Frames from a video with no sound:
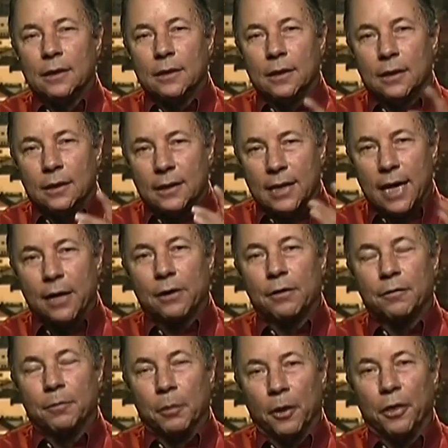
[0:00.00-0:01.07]
The
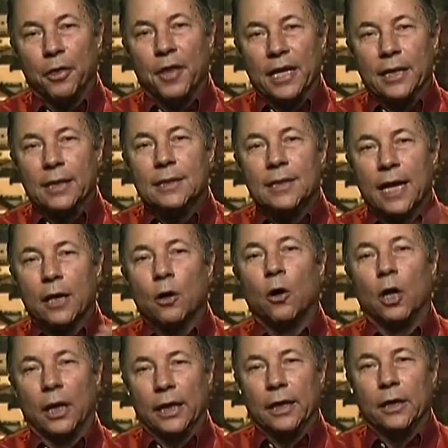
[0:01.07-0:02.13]
terrible thing is they're
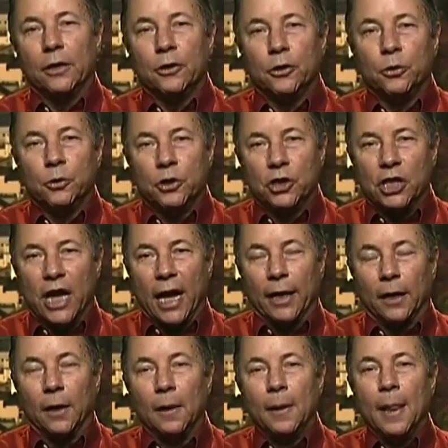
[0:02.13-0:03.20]
calling it a news
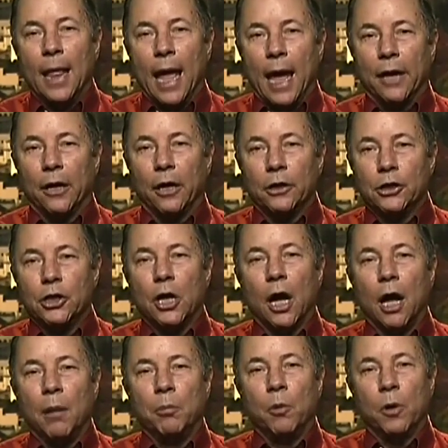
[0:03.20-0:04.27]
channel, and our
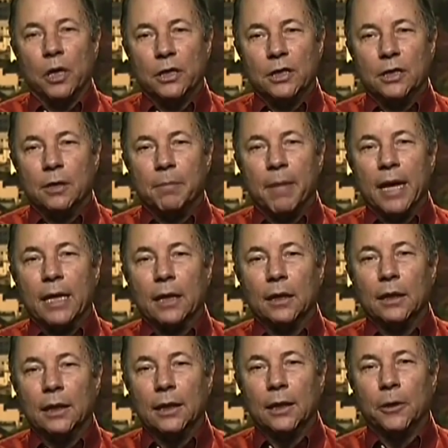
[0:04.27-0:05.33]
job was to make
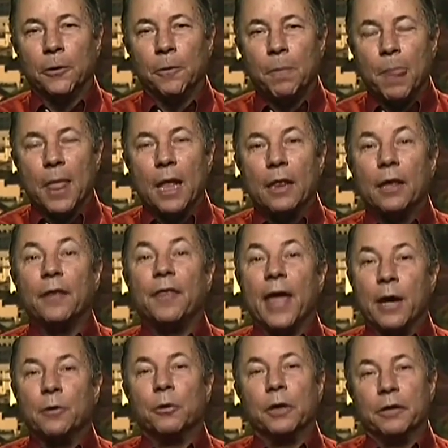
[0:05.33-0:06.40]
clear that
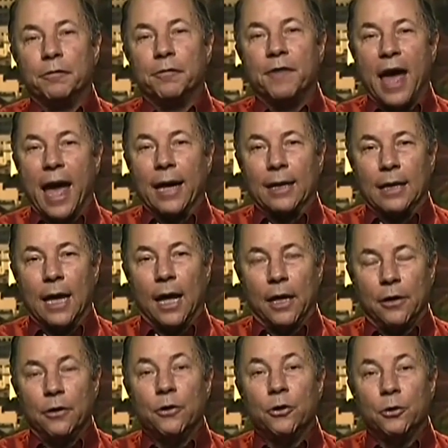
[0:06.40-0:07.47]
they were in fact
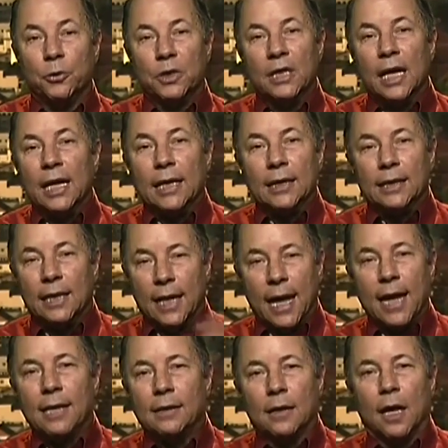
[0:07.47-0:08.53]
not news.
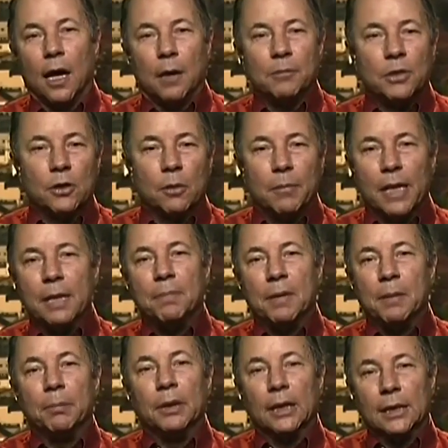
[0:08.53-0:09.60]
Today, Tom, so many
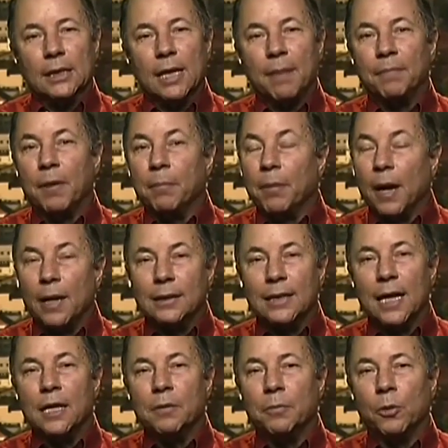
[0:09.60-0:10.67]
people accept that, but I'll
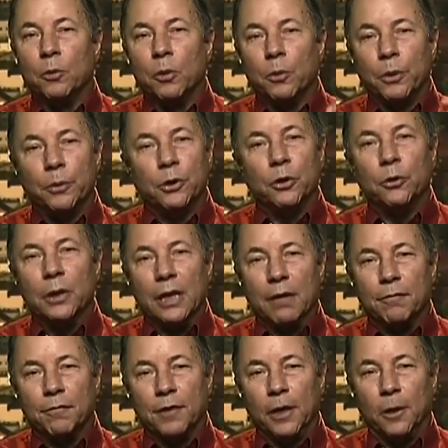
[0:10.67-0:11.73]
tell you, but when we were doing
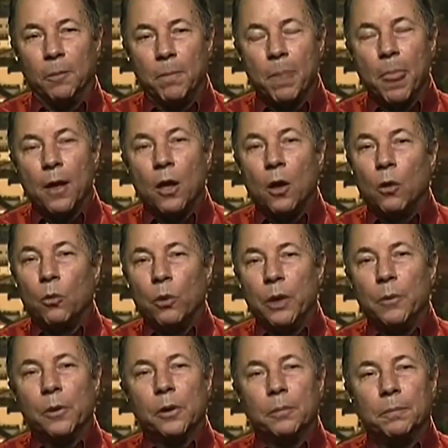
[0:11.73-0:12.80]
that film,
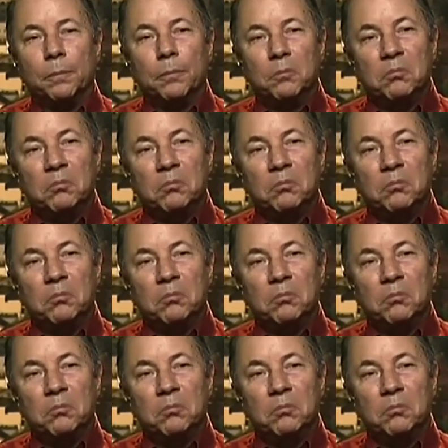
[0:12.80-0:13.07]
we were